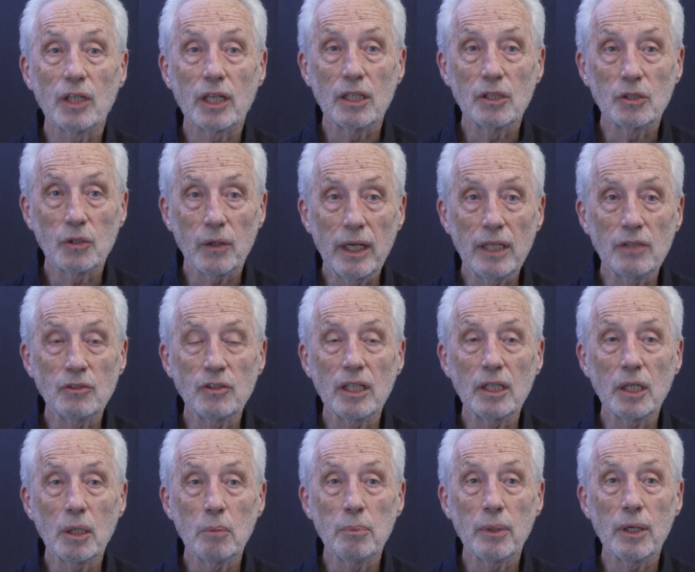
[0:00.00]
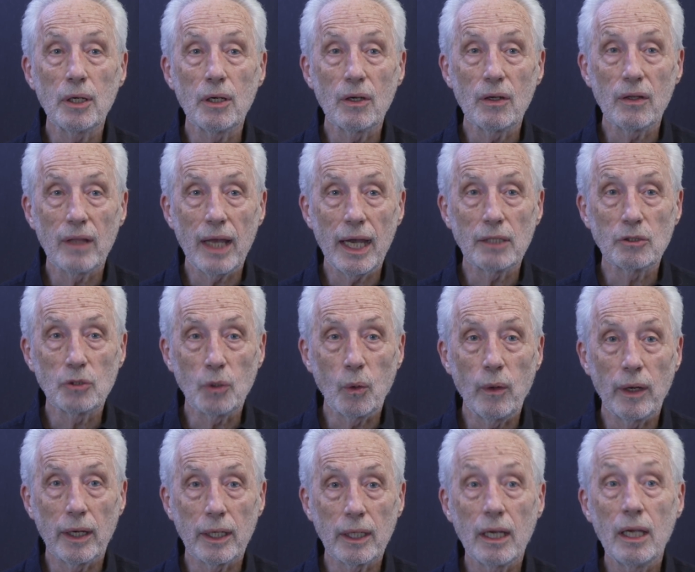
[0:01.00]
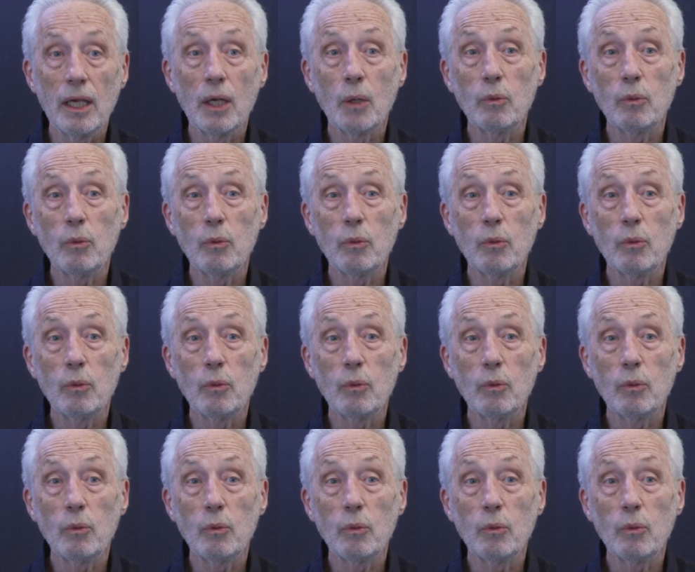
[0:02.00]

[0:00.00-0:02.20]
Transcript: contrast and compare that drawing